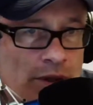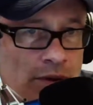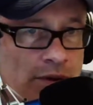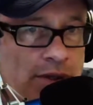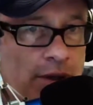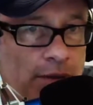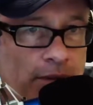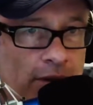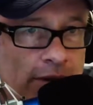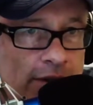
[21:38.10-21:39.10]
you start
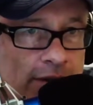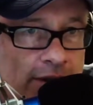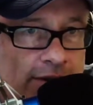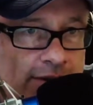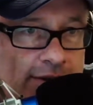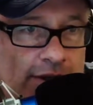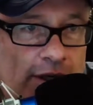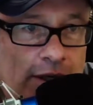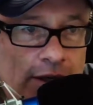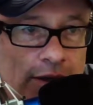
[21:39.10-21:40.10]
building these,
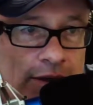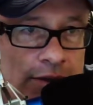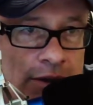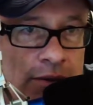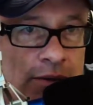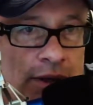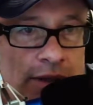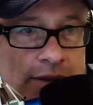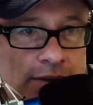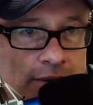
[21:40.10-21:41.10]
do you
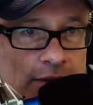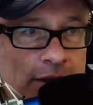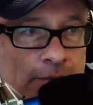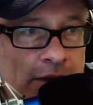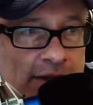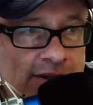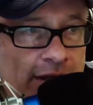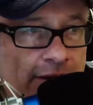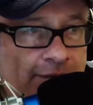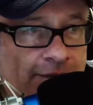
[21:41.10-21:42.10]
get companies
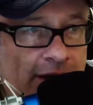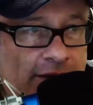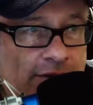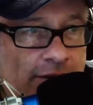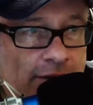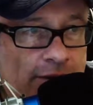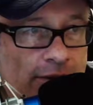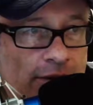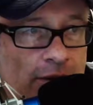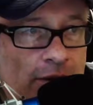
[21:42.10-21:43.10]
like
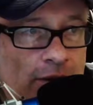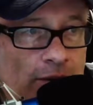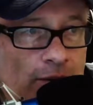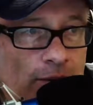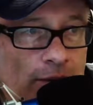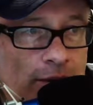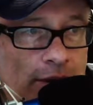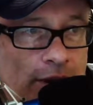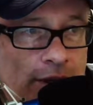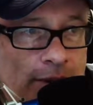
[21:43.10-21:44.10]
Pfizer
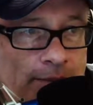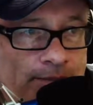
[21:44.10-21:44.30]
or